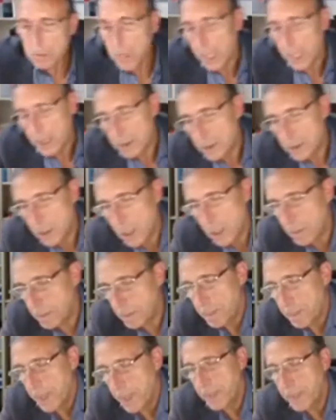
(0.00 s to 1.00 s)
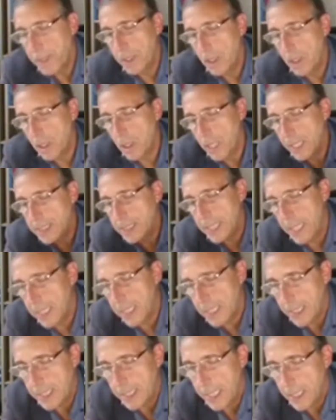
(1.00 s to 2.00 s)
but maybe not
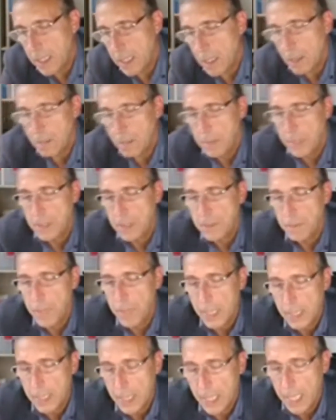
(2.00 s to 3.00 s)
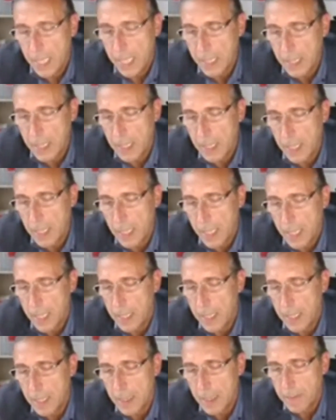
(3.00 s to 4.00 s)
exactly the comment, but
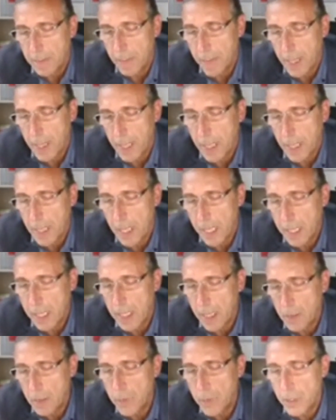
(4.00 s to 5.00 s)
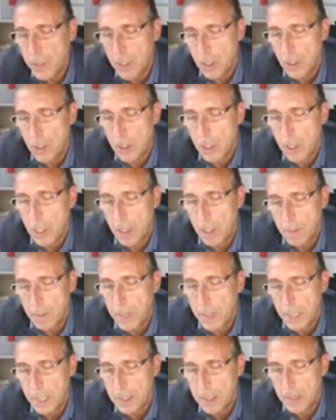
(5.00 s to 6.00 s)
I agree with your
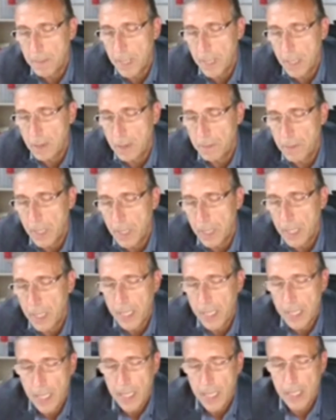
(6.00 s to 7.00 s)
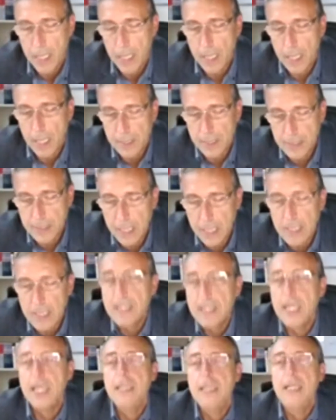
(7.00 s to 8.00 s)
comment about I still
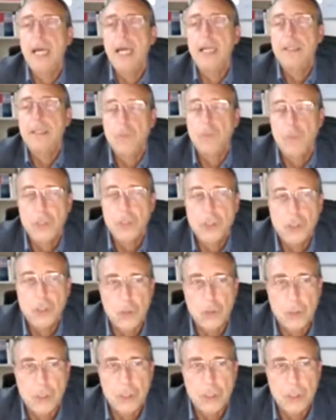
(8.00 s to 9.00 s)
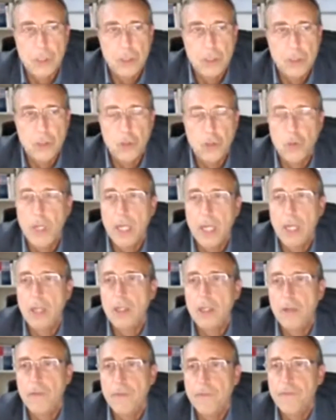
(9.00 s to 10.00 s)
think that we should do a lot
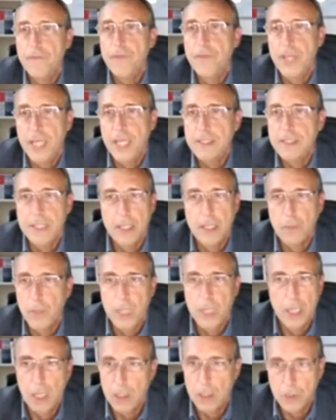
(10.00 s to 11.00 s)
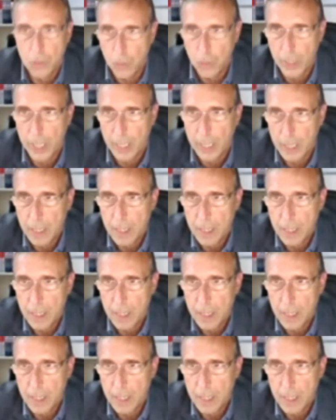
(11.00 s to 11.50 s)
of things that we are not doing.